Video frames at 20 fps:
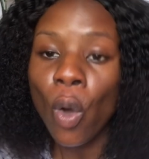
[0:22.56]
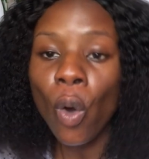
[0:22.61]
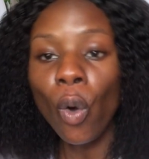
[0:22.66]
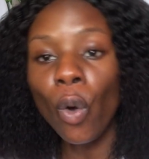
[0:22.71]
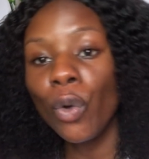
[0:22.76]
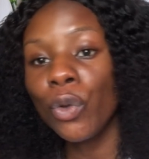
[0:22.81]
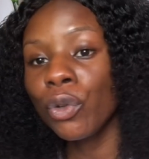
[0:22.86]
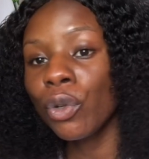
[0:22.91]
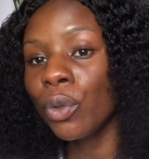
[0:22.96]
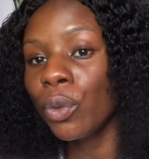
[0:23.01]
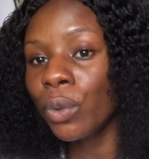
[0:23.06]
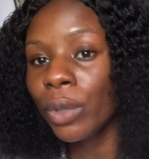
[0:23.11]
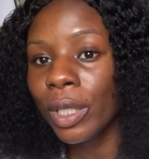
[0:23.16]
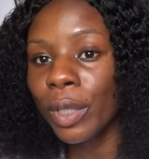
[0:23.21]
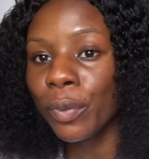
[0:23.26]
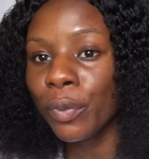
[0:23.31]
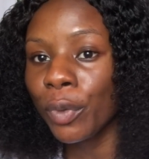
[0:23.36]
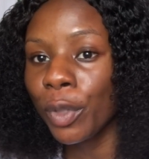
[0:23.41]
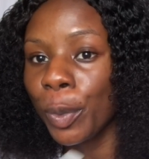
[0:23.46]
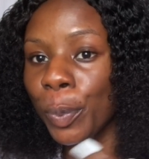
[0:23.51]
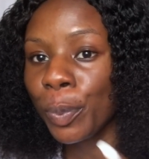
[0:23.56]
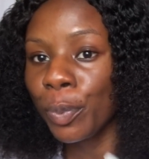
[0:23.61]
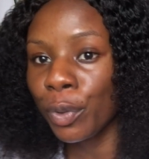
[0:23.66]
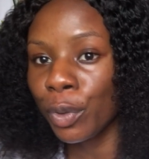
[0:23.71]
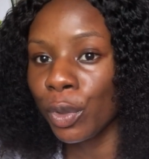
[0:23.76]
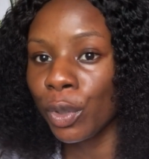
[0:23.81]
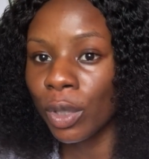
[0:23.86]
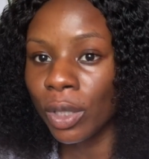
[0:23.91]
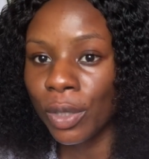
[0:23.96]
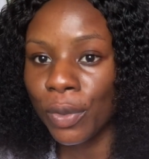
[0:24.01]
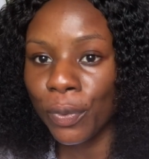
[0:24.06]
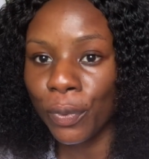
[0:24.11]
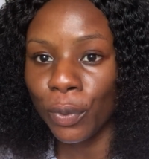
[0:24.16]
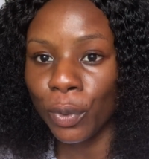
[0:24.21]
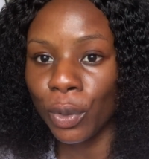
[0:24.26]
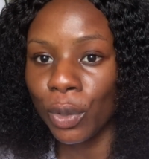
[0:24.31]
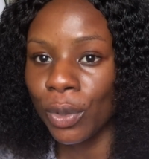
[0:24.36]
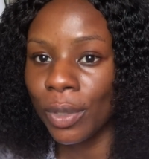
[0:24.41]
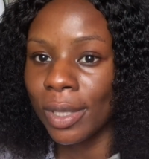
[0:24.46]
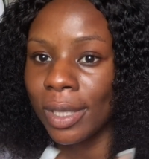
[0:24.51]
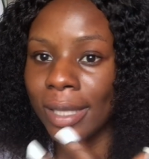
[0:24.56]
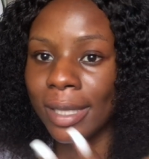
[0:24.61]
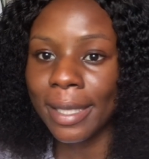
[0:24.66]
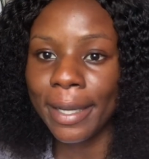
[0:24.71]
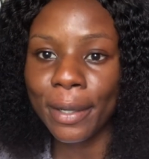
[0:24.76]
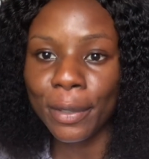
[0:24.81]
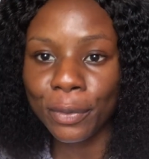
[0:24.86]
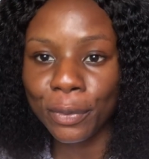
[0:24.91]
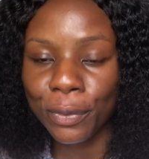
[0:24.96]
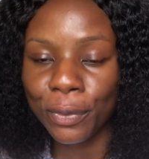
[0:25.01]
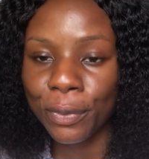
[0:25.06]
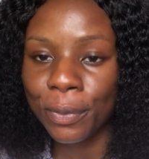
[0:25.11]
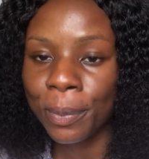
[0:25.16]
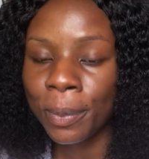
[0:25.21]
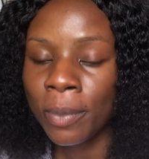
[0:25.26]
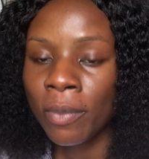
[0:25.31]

or you're looking for a product for yourself,